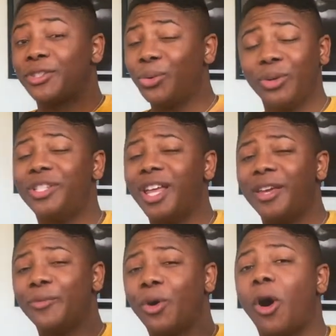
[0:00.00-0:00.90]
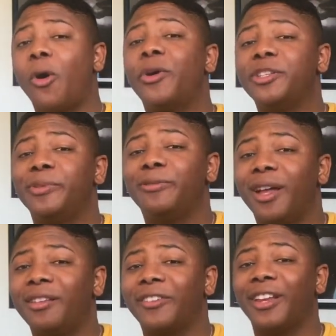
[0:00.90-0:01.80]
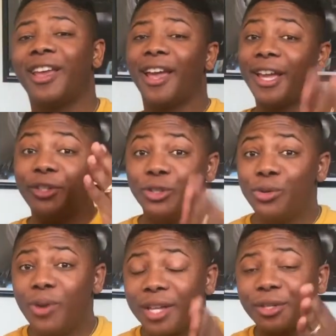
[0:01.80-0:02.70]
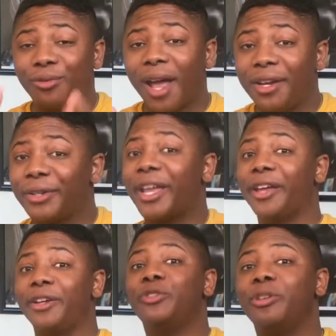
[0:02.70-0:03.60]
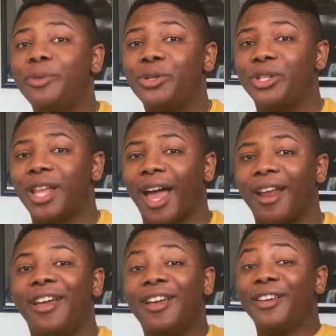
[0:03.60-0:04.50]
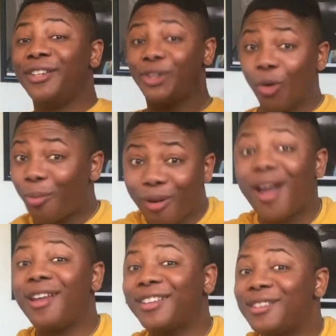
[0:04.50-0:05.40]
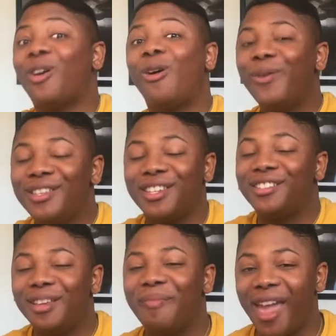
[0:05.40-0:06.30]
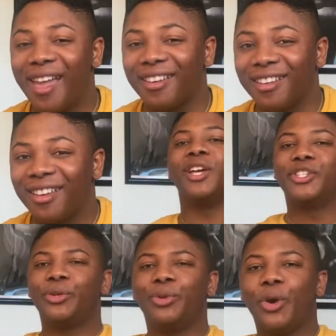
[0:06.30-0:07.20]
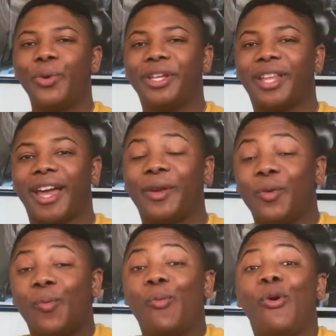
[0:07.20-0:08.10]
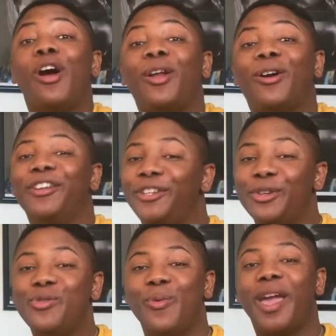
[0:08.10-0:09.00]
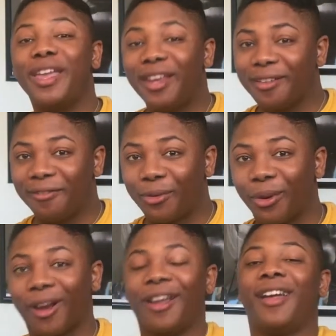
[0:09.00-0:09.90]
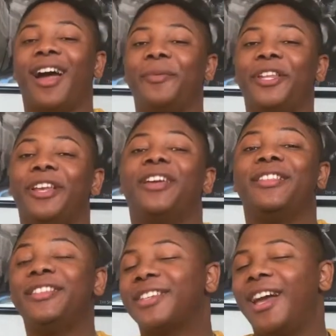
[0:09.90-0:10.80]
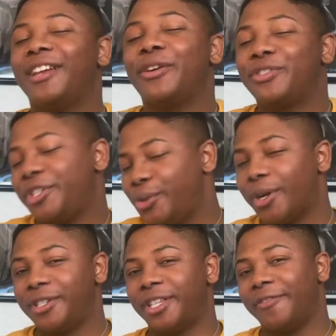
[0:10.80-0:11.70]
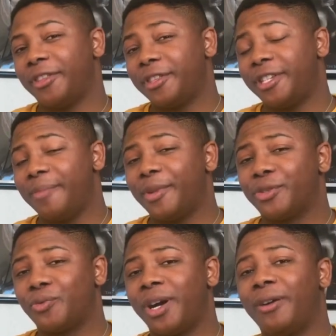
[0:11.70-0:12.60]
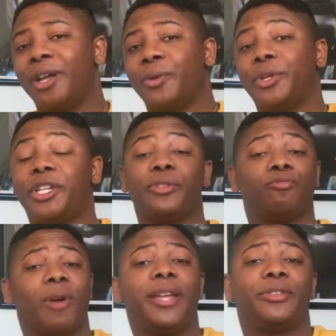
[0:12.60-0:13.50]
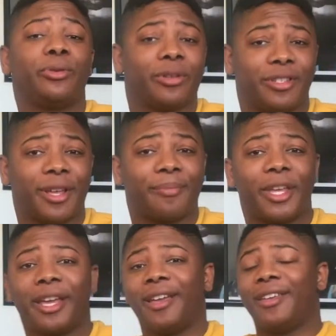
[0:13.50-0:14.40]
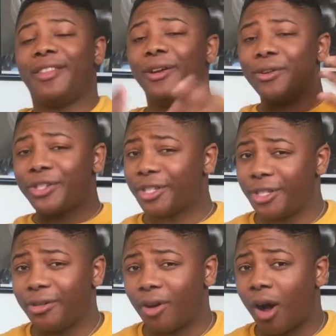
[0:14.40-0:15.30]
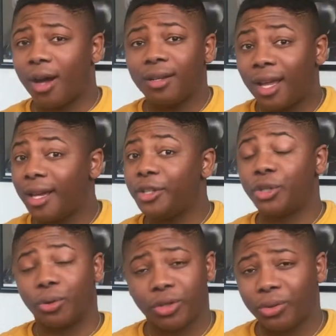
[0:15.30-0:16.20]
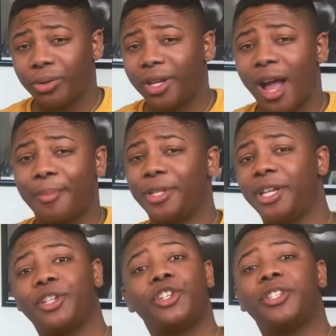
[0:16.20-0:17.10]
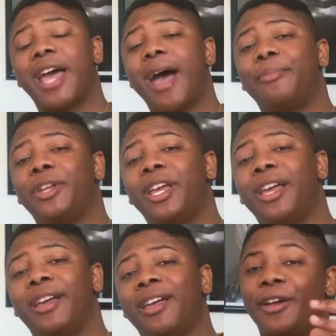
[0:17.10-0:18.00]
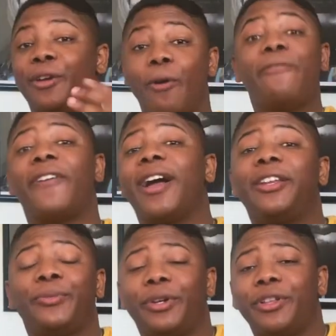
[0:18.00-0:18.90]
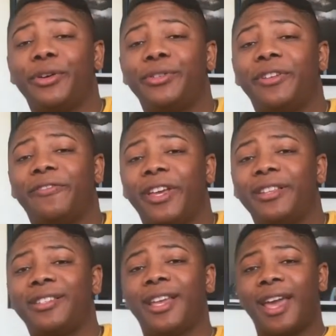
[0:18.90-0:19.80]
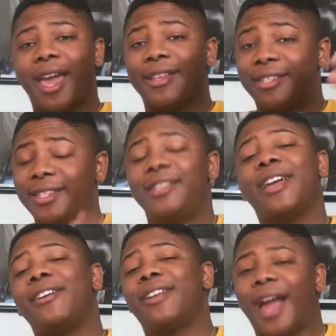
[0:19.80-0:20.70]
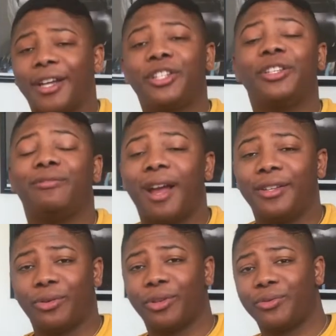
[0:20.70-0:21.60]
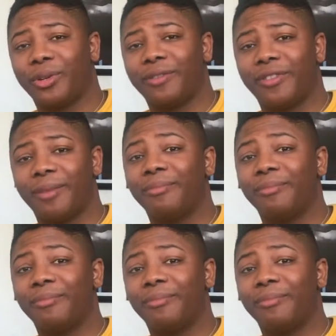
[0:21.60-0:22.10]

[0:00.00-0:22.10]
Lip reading: Storytelling will always be relevant, and you as a writer can contribute to that. Your product is always in demand. So knowing that, what are you waiting for? I mean, this kind of goes into our 7th tip as well, which is write towards something. There's still online short story competitions happening. Go find one of those events and sit down and actually write towards one of them.